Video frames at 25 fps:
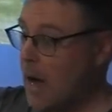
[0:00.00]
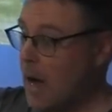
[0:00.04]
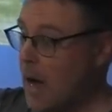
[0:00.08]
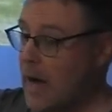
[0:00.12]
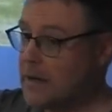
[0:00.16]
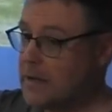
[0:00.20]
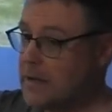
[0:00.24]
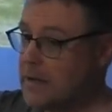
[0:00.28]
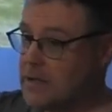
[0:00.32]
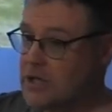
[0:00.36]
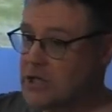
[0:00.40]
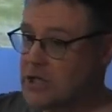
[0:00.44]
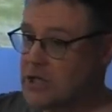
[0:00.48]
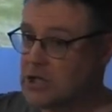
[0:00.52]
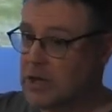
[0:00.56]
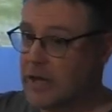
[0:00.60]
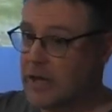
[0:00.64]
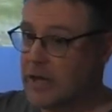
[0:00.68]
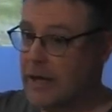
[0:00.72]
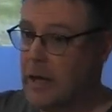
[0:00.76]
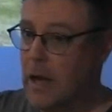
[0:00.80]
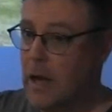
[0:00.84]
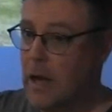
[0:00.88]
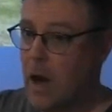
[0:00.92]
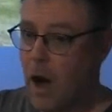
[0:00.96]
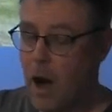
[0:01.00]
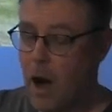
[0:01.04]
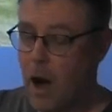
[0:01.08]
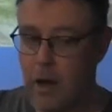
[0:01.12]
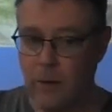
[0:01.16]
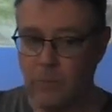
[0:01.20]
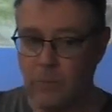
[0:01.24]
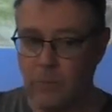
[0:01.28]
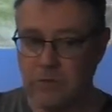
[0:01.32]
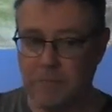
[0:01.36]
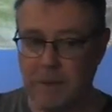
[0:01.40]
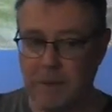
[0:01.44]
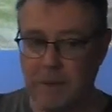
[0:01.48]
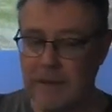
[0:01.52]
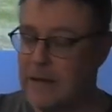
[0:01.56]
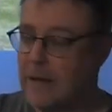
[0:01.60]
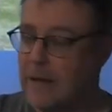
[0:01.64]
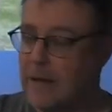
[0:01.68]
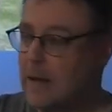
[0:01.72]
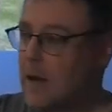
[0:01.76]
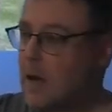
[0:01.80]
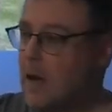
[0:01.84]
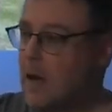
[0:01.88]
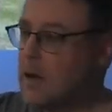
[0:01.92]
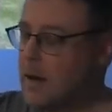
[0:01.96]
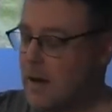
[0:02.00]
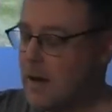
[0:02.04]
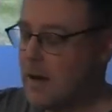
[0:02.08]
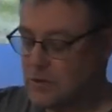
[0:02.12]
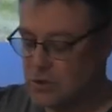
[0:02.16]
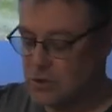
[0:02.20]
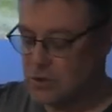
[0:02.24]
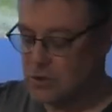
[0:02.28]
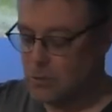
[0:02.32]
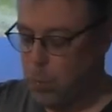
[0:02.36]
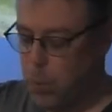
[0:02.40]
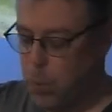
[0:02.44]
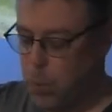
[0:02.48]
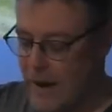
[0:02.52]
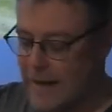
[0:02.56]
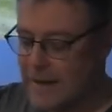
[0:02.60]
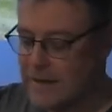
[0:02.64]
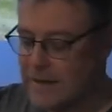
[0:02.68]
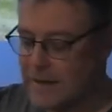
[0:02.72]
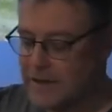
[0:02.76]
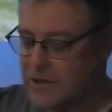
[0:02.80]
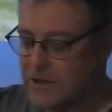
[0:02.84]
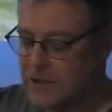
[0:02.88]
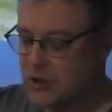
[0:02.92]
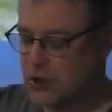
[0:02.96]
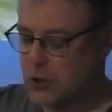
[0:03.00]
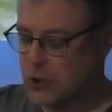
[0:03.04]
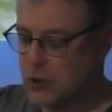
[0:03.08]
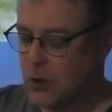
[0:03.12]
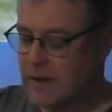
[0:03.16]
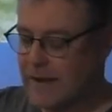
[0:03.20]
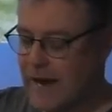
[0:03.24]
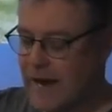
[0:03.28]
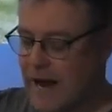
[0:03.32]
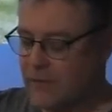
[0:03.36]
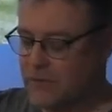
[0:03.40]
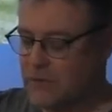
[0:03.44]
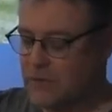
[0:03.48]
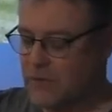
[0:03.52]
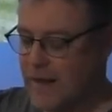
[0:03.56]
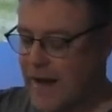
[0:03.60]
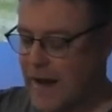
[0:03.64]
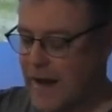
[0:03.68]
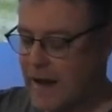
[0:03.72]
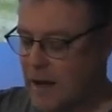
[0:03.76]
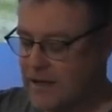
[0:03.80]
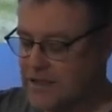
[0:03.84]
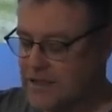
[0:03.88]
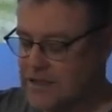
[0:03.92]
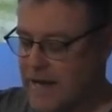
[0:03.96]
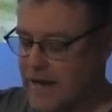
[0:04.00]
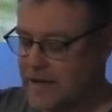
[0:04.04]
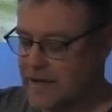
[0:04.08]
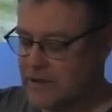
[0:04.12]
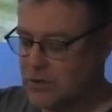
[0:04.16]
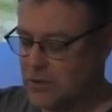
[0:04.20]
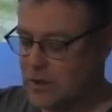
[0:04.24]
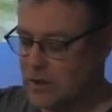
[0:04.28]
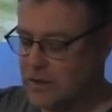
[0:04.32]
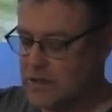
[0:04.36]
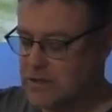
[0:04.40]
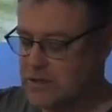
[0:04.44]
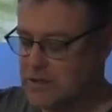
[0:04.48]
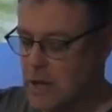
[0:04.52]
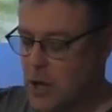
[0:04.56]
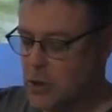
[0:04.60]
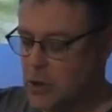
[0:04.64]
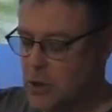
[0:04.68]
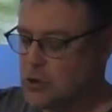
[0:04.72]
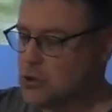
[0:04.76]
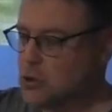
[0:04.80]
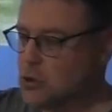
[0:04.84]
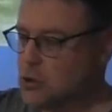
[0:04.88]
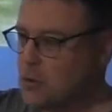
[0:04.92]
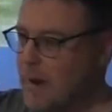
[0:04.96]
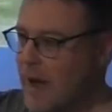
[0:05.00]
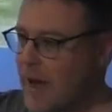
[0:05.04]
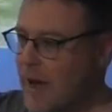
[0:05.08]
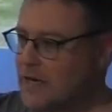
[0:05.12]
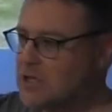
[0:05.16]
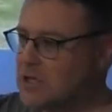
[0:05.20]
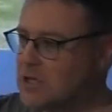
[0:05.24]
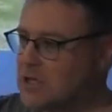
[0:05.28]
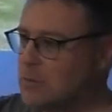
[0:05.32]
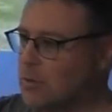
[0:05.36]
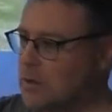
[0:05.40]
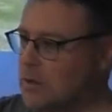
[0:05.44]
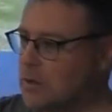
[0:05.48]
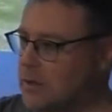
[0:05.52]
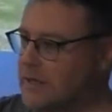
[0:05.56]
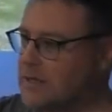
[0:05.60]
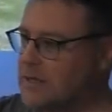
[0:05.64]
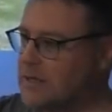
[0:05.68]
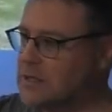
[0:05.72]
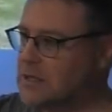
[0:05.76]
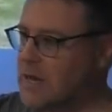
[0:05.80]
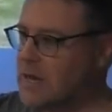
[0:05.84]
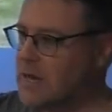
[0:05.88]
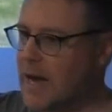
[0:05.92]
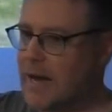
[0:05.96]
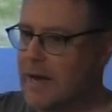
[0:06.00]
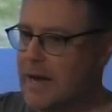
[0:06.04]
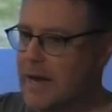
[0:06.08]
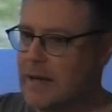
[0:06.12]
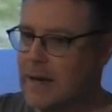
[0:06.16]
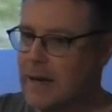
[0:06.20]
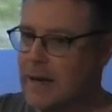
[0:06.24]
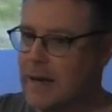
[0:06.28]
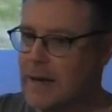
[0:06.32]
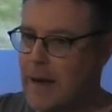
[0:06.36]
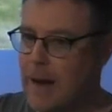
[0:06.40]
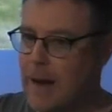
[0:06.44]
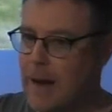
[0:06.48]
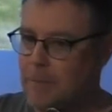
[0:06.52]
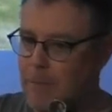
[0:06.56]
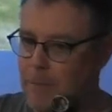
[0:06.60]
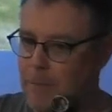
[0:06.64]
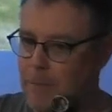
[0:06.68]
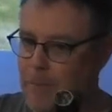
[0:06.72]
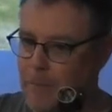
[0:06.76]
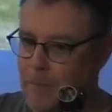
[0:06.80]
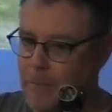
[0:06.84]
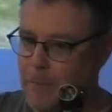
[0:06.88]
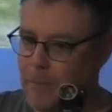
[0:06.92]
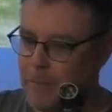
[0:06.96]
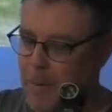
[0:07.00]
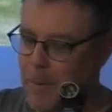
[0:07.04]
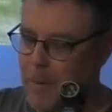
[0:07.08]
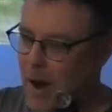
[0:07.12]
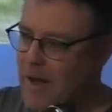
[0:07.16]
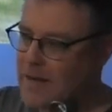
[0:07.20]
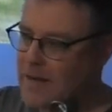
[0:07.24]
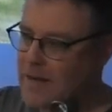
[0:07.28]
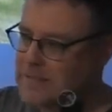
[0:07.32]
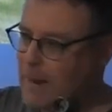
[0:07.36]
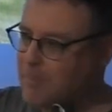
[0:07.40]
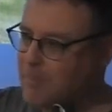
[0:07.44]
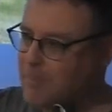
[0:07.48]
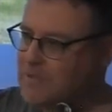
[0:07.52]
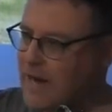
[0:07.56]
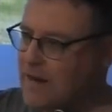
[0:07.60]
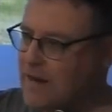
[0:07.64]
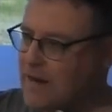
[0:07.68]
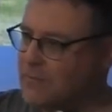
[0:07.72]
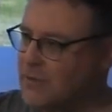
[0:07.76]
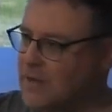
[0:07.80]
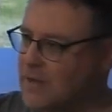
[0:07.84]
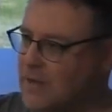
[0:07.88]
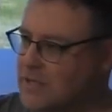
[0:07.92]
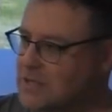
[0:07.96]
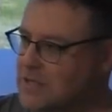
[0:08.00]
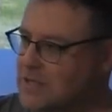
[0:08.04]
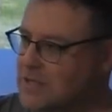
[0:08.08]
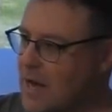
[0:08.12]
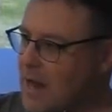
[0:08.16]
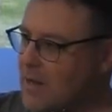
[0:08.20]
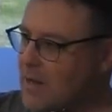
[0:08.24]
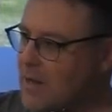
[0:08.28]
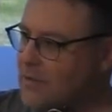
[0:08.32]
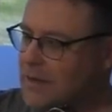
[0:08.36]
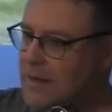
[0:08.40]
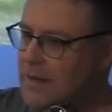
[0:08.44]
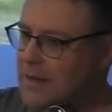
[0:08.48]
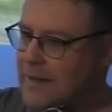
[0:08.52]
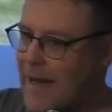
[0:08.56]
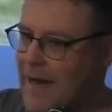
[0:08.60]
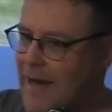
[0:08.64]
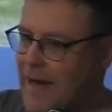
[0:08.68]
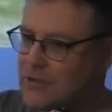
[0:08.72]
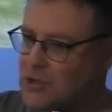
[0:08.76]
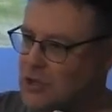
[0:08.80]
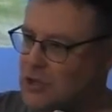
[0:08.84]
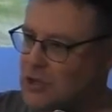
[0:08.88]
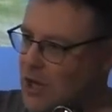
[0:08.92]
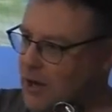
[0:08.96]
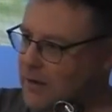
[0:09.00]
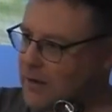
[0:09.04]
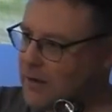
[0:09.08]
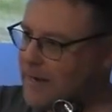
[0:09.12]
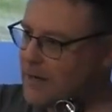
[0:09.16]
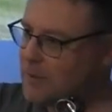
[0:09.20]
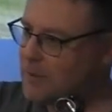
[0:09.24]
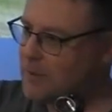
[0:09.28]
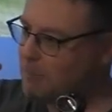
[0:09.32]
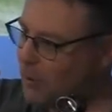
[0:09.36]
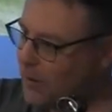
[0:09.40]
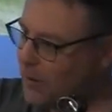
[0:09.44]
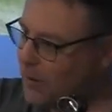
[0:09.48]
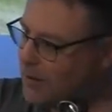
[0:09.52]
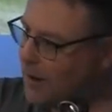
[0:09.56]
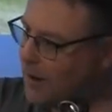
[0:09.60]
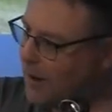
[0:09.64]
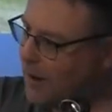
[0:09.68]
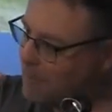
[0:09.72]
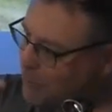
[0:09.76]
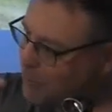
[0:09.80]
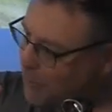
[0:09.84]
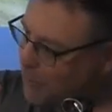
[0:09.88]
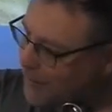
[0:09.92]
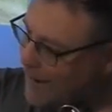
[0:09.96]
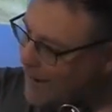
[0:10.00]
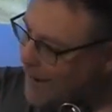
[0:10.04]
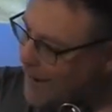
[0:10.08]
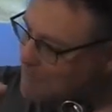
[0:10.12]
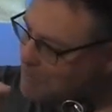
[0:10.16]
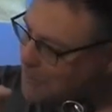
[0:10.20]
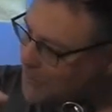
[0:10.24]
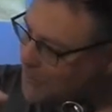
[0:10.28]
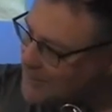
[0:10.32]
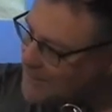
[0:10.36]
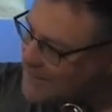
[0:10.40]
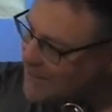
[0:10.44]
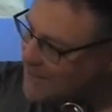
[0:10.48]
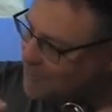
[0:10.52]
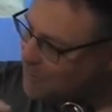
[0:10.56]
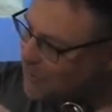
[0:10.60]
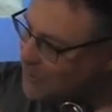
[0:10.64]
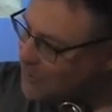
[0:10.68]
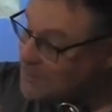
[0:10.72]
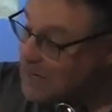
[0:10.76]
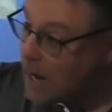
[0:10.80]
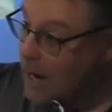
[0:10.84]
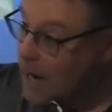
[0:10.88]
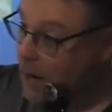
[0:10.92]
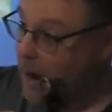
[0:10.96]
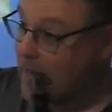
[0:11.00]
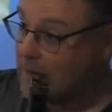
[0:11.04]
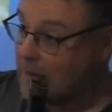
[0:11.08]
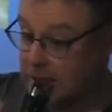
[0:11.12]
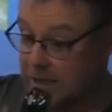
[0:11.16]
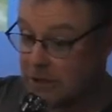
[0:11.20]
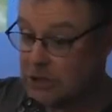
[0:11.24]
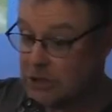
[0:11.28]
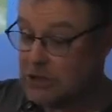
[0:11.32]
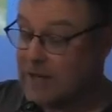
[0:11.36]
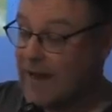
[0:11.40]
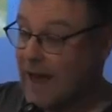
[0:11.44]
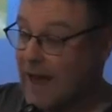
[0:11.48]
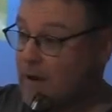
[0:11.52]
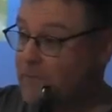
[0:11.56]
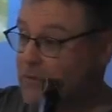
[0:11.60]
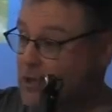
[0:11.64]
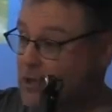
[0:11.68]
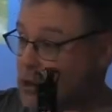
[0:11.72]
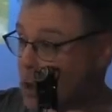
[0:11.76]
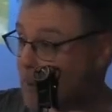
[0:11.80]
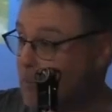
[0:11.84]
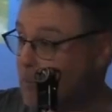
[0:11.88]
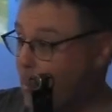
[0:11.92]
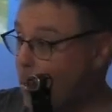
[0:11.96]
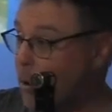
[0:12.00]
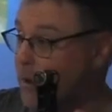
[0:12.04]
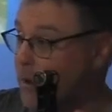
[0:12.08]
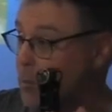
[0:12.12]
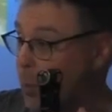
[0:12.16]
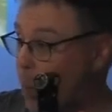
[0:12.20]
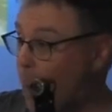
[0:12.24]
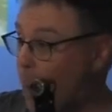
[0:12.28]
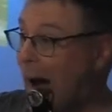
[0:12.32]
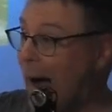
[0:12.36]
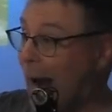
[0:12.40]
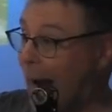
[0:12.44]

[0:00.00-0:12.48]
And initially, I, it was peaking. Weirdly, shortly after that, I started doing this. Zoom actually released a, an, a BIOS update for this that allowed you to go down to 0.9, 0.8, 0.7, 0.6, and I literally have this on 0.1.